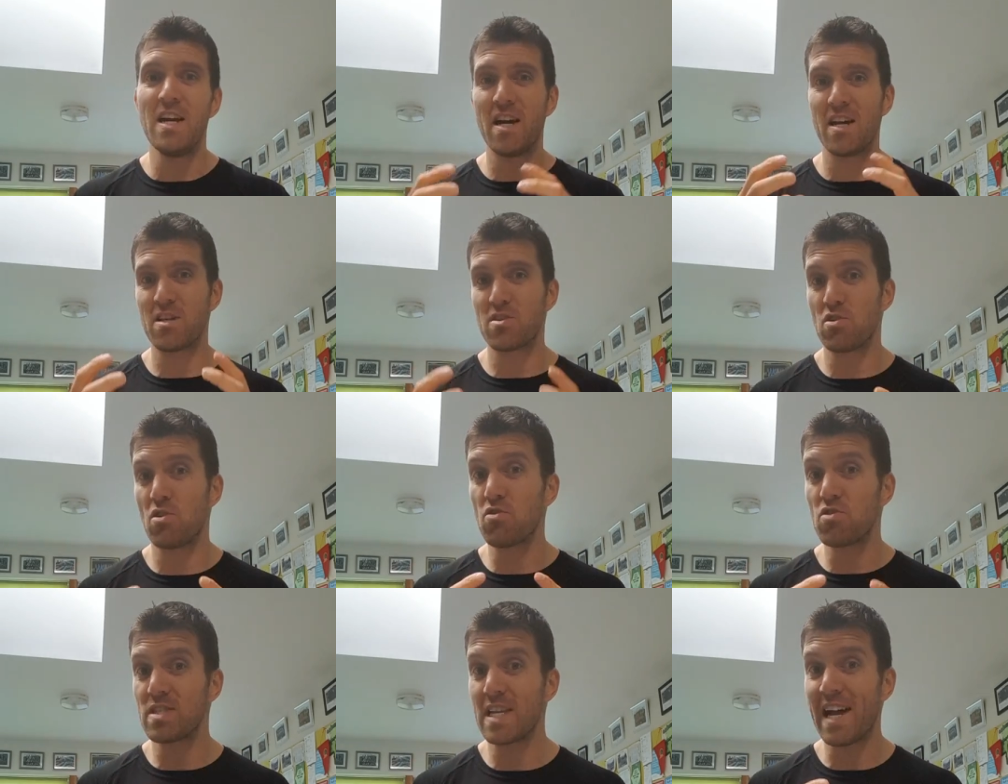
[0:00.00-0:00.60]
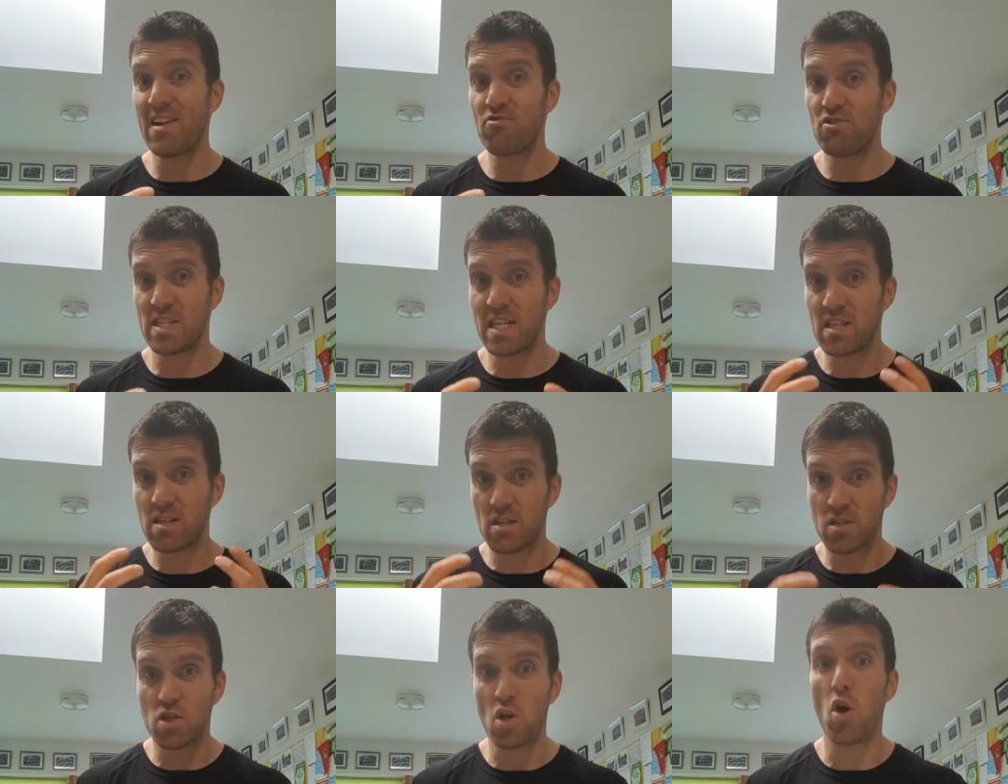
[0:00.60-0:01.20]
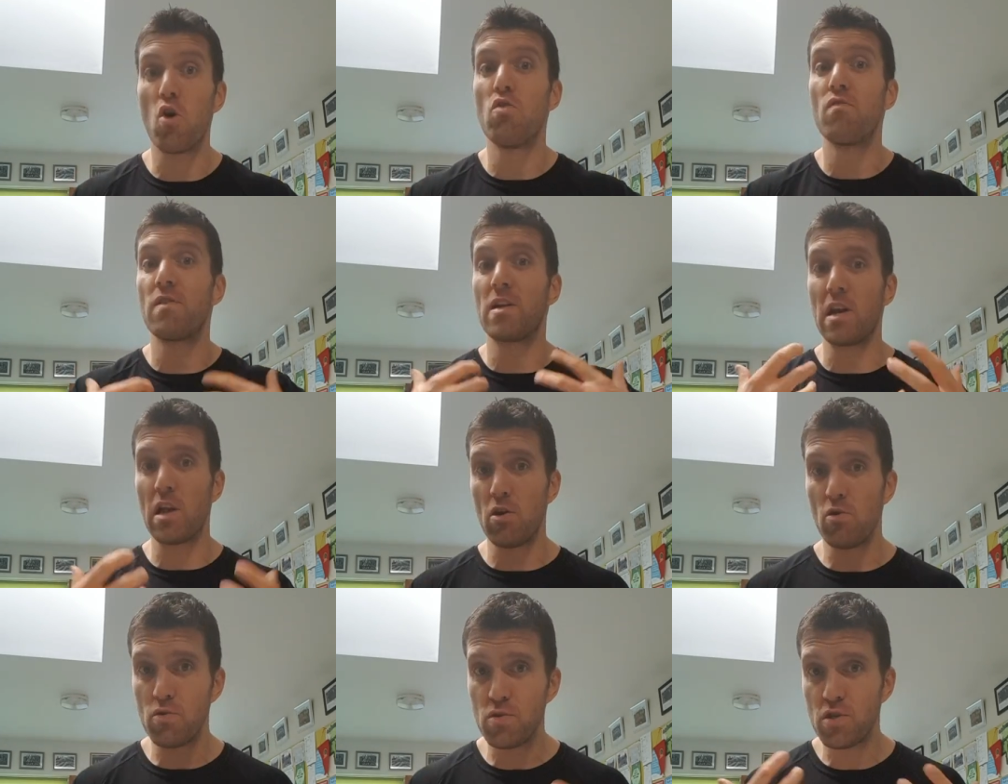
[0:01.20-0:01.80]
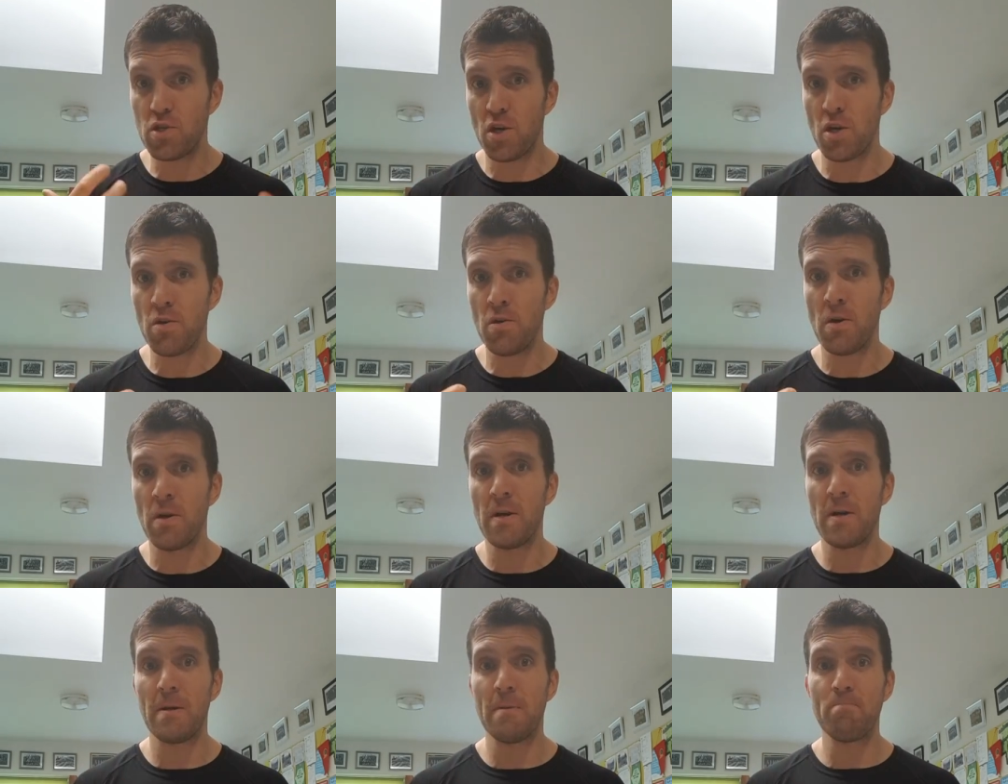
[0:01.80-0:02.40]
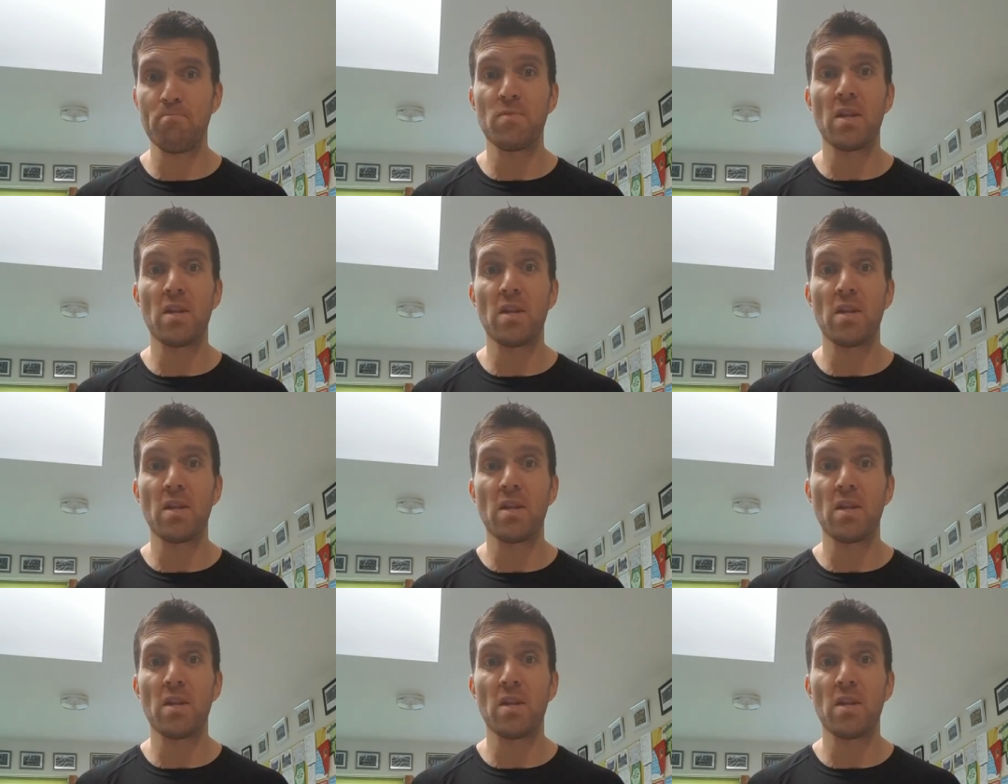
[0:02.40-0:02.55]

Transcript: And as long as that resistance overloads you,